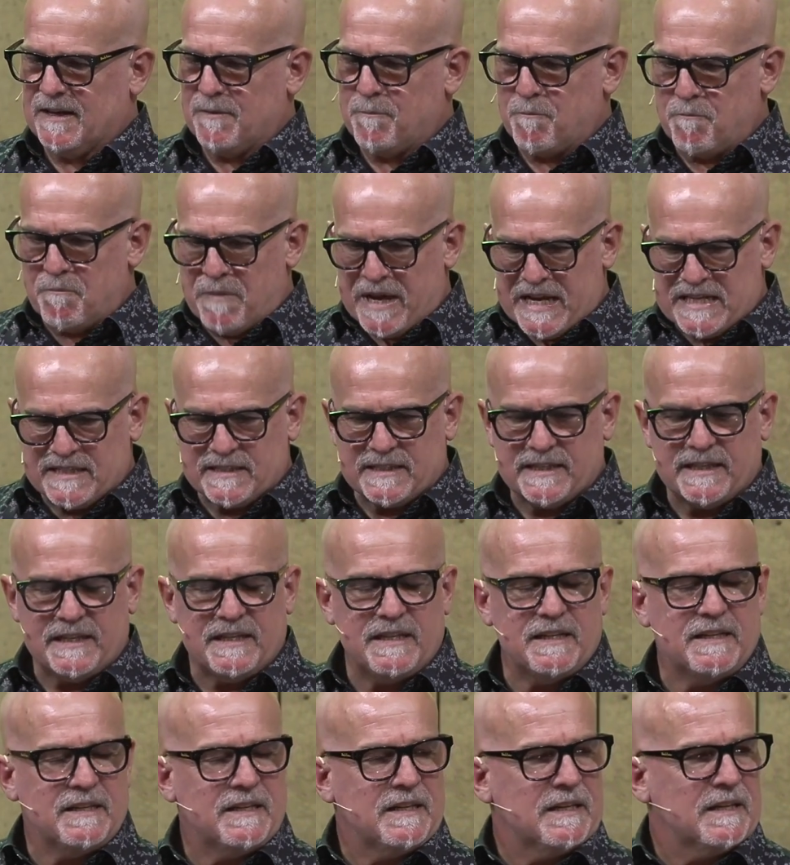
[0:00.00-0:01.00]

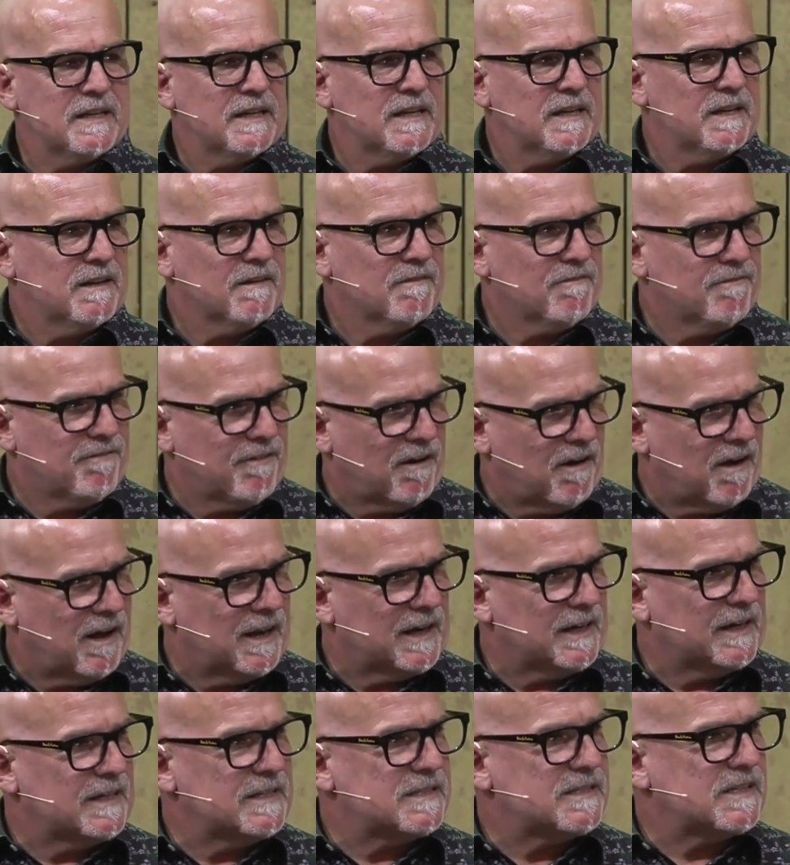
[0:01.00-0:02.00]
Messy,
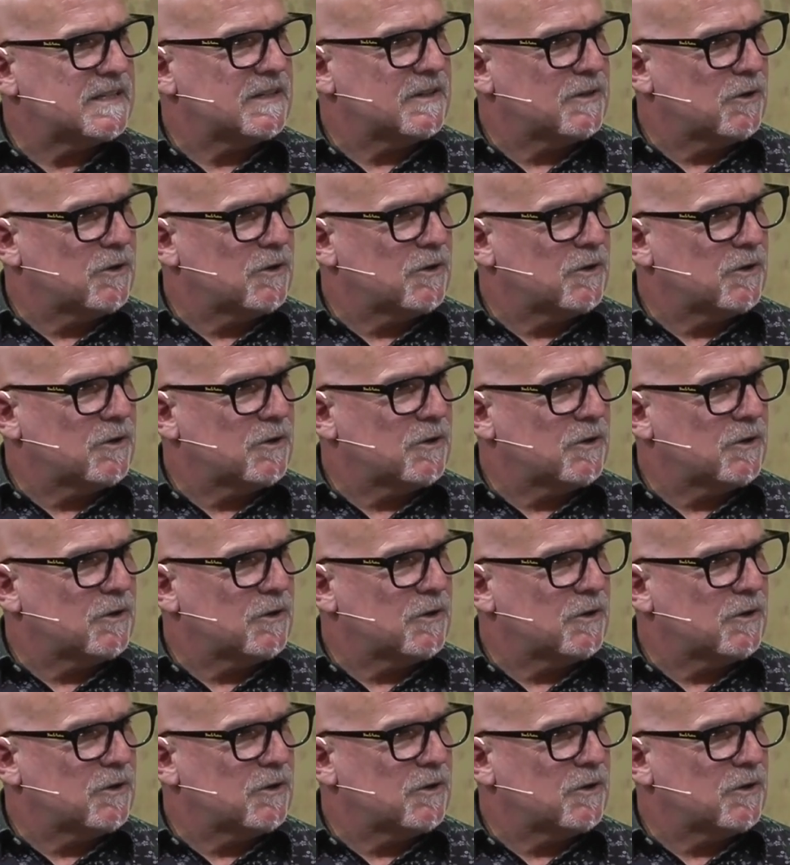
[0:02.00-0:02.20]
violent,